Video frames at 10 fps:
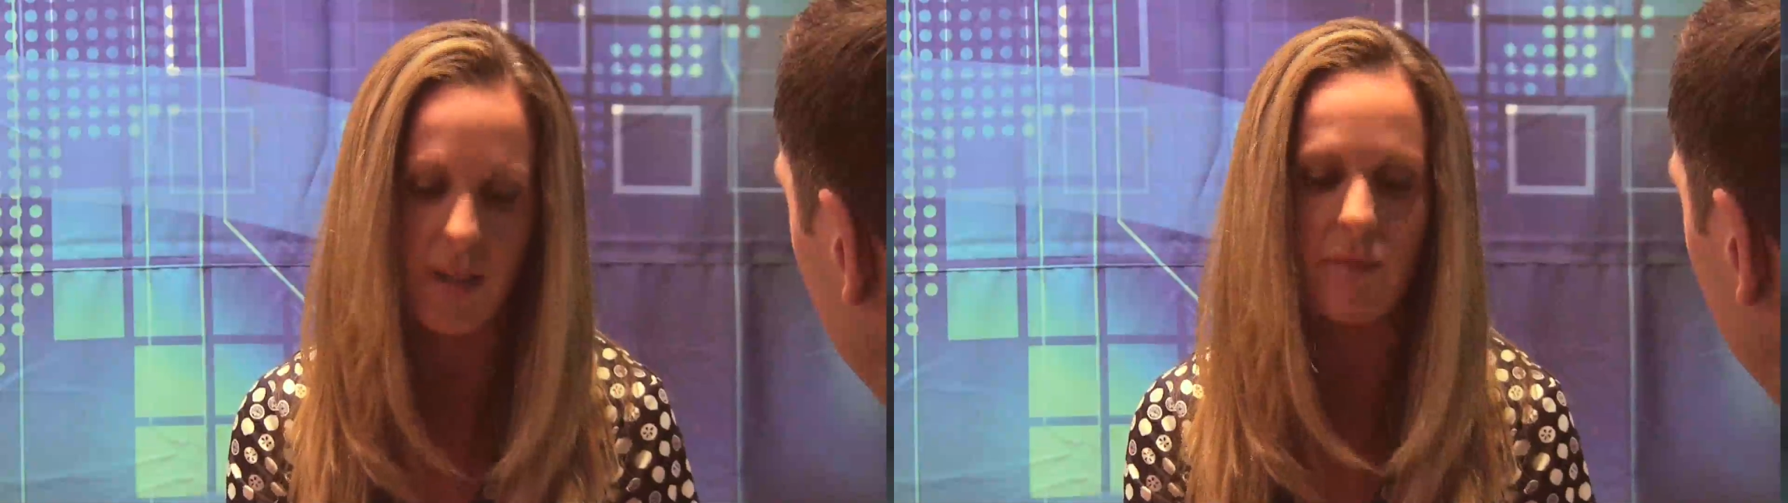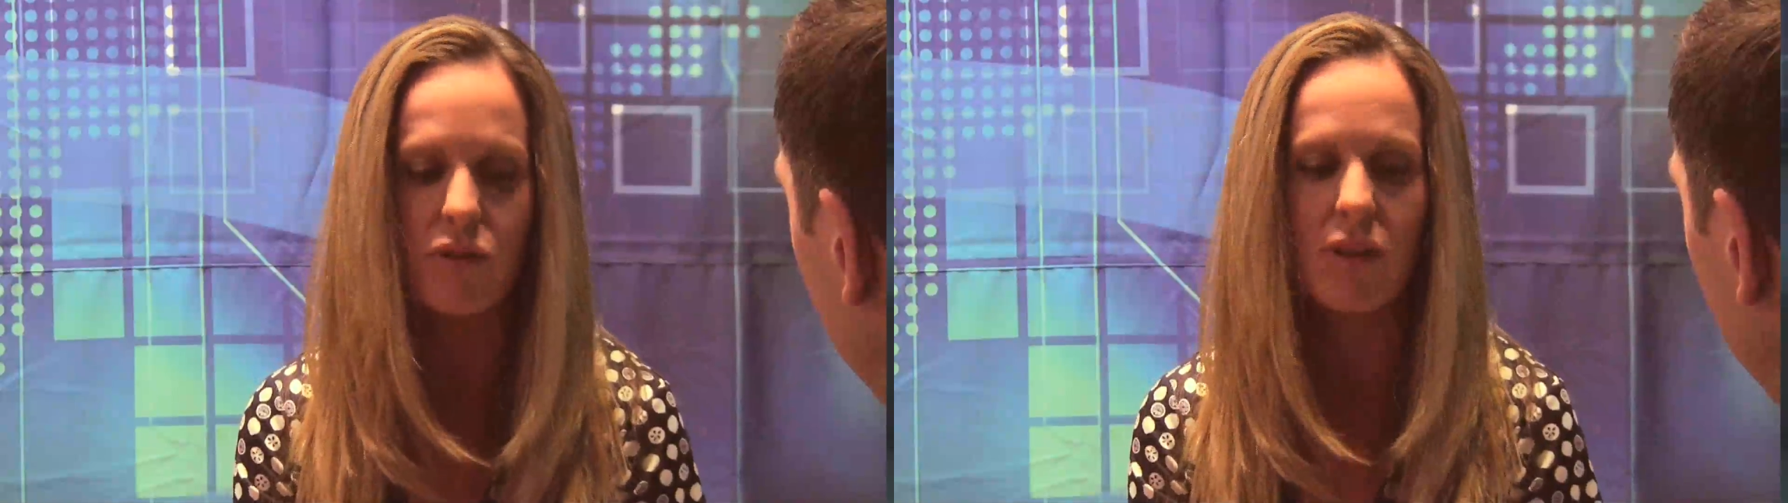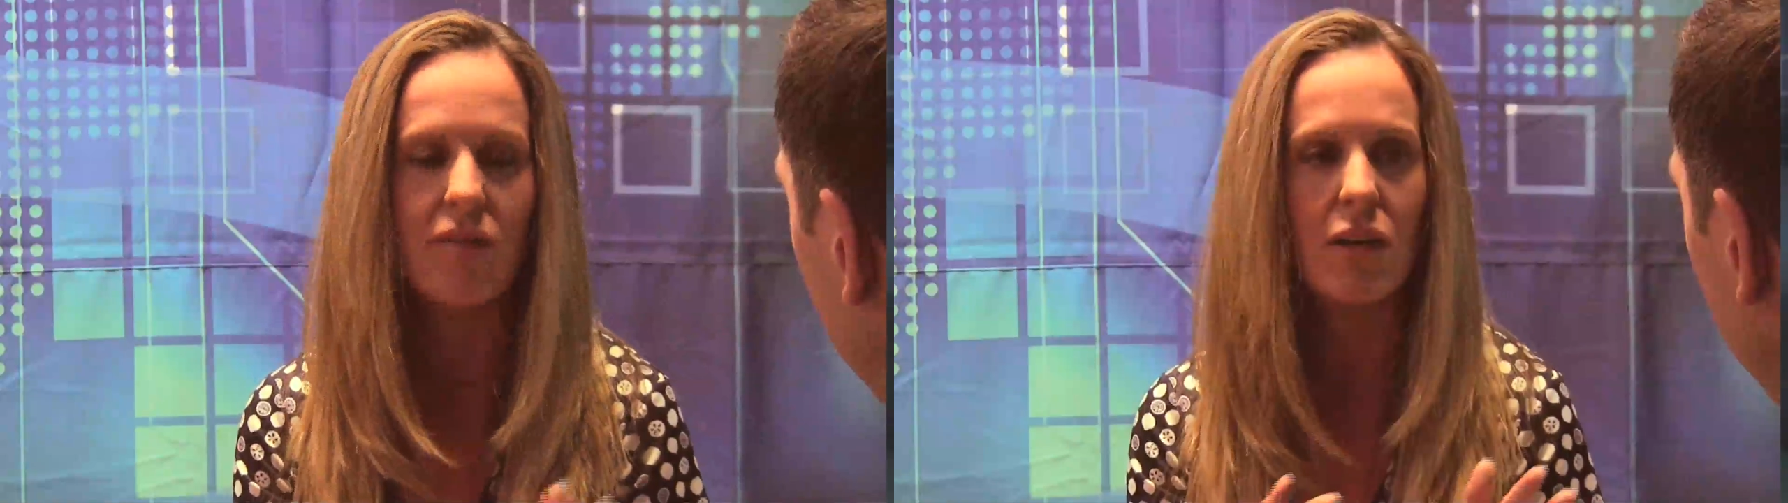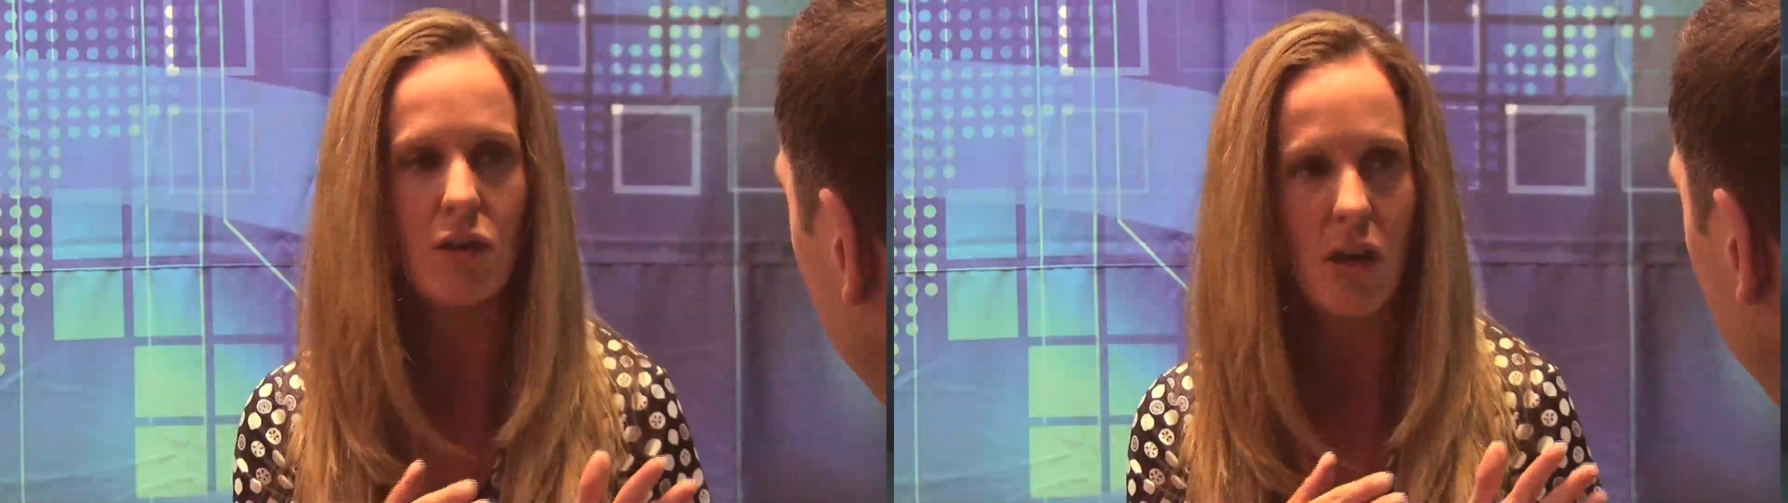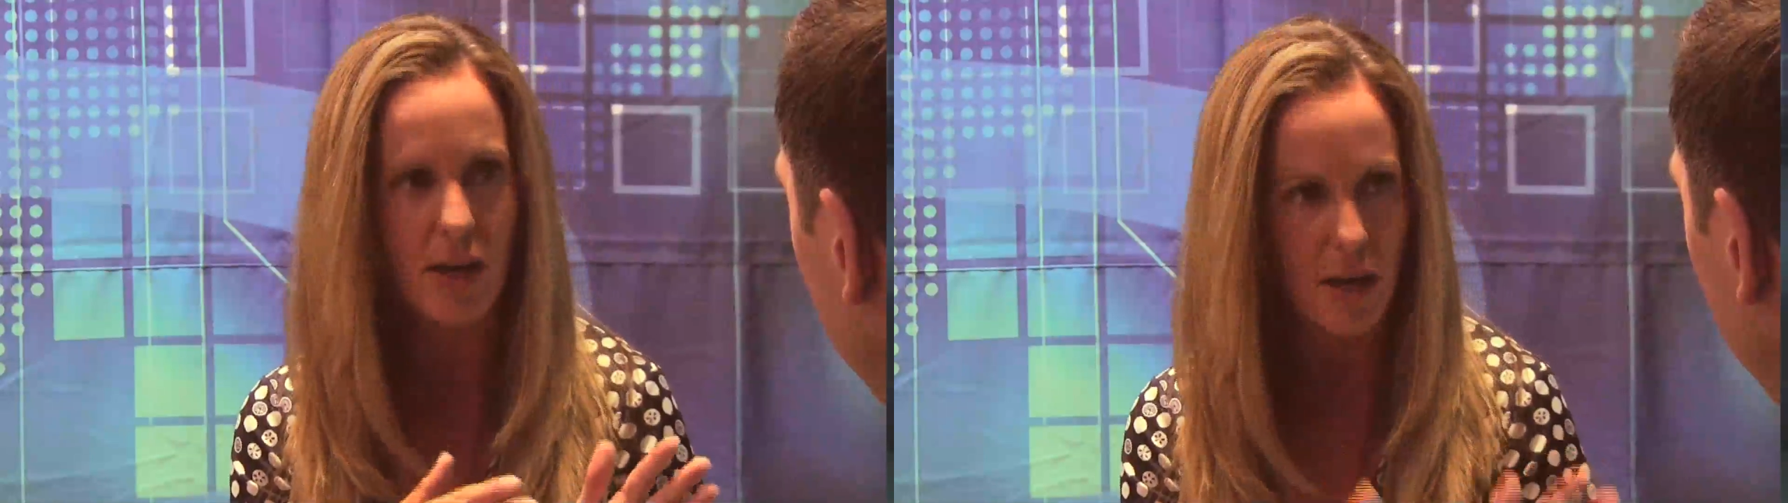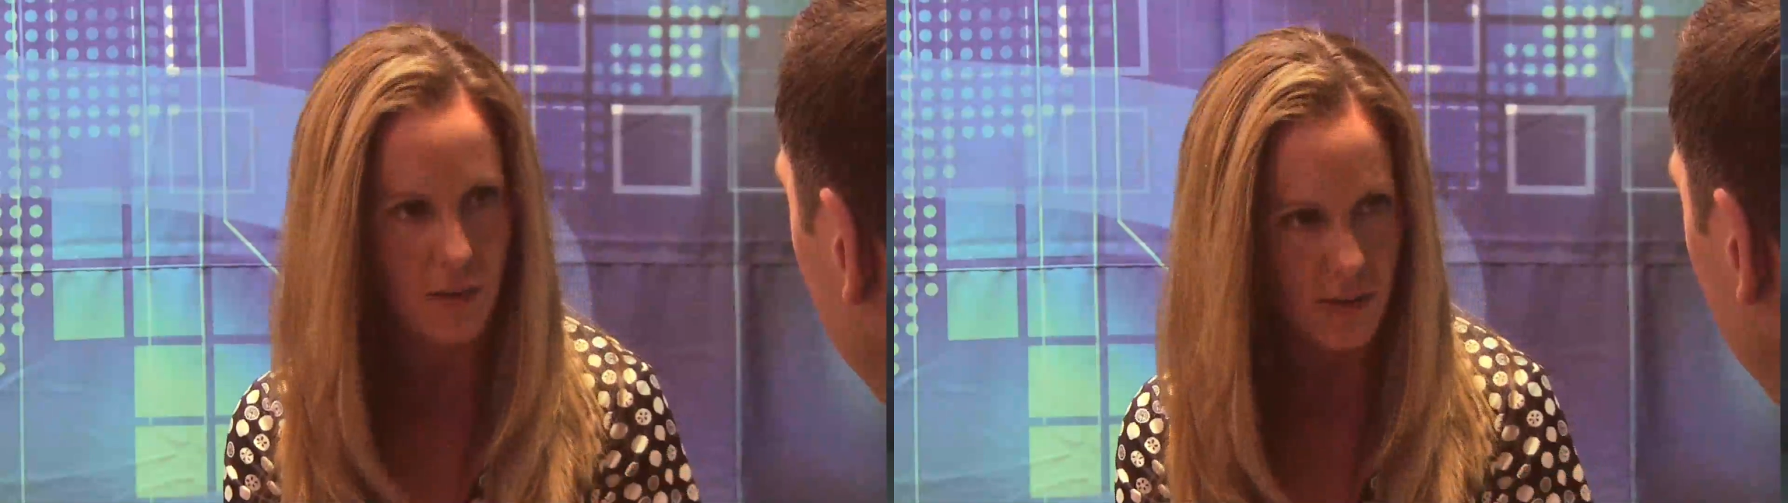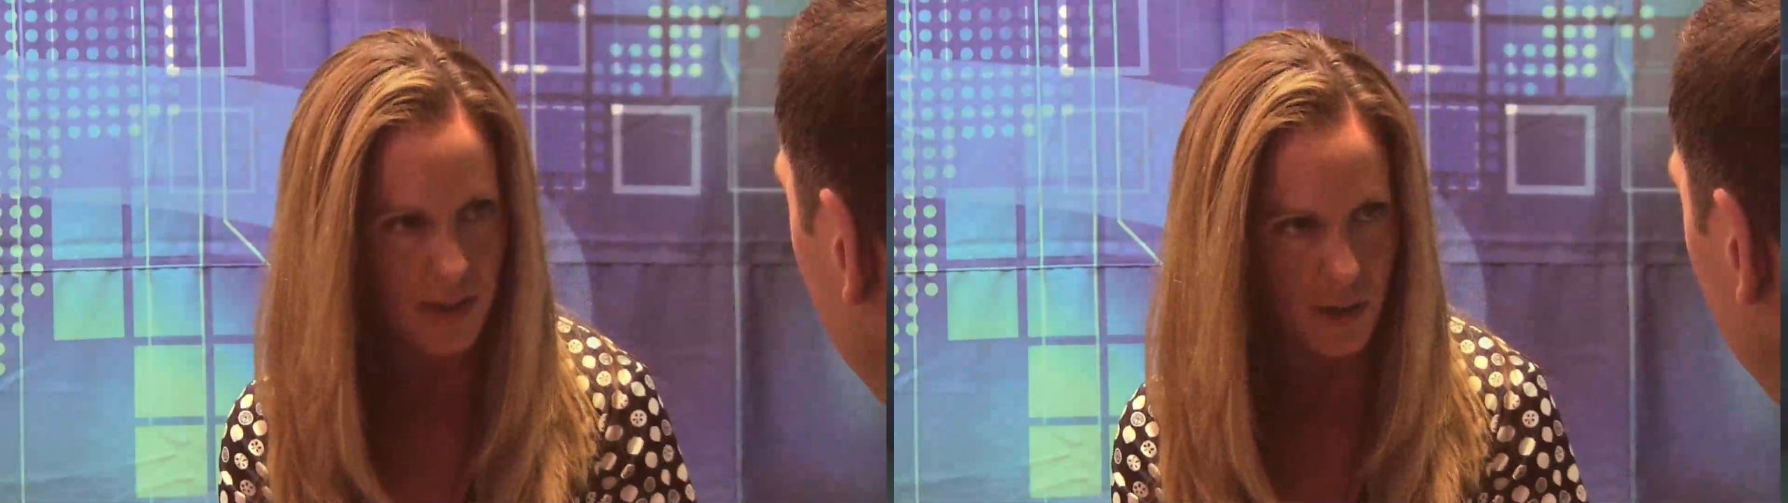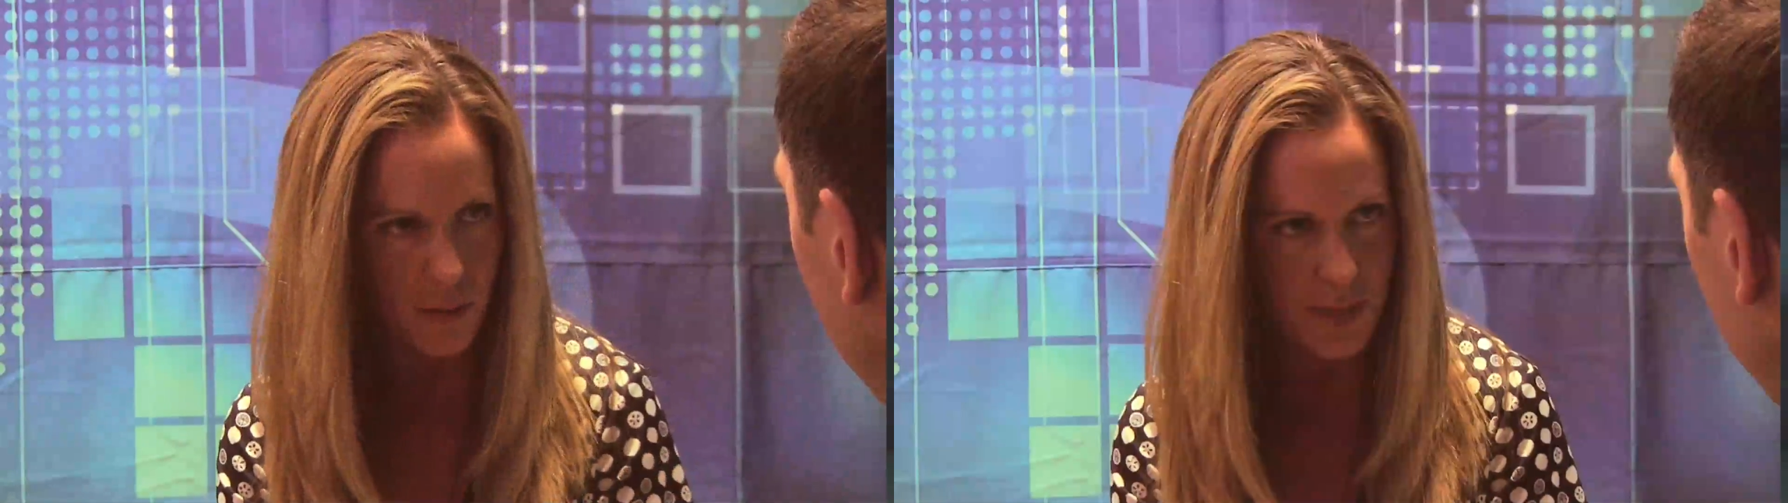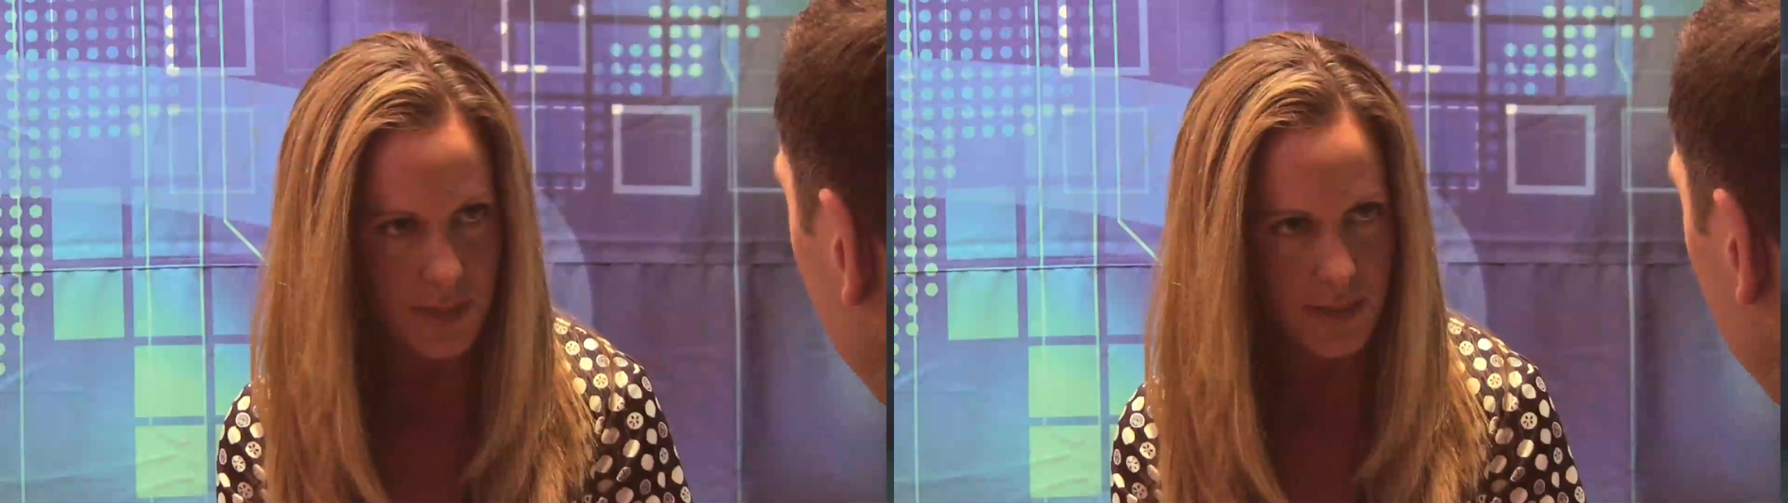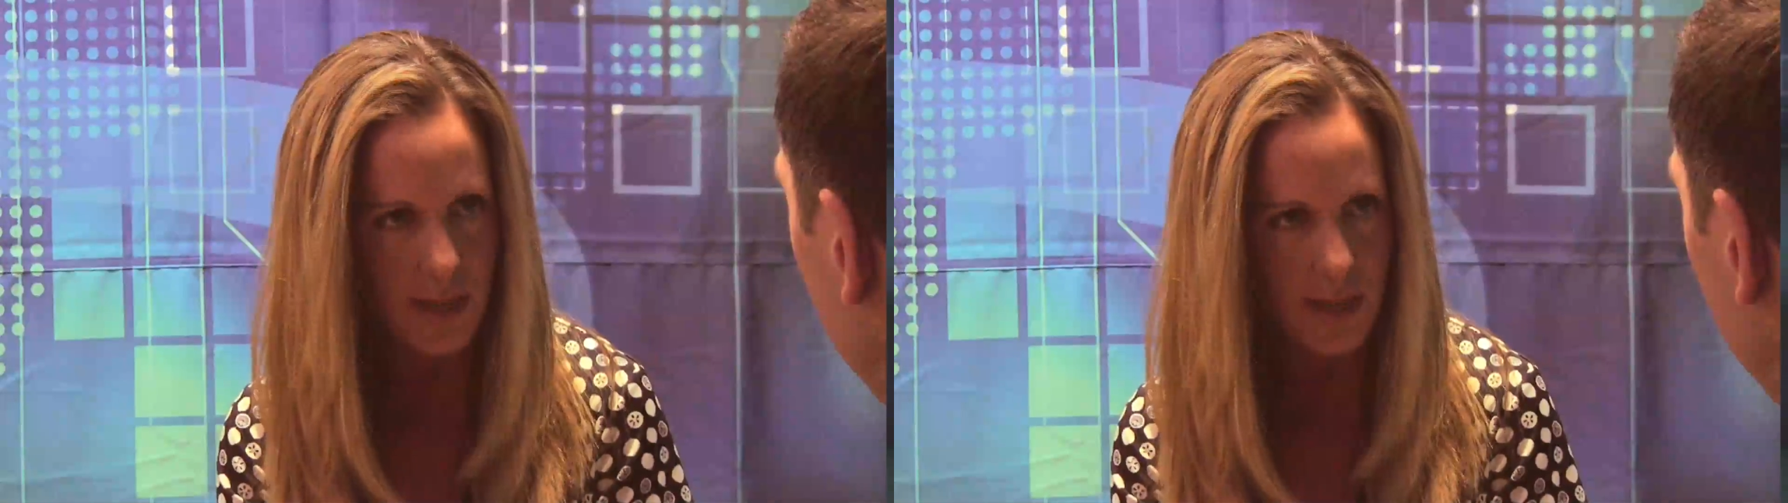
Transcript: after they've undergone other therapies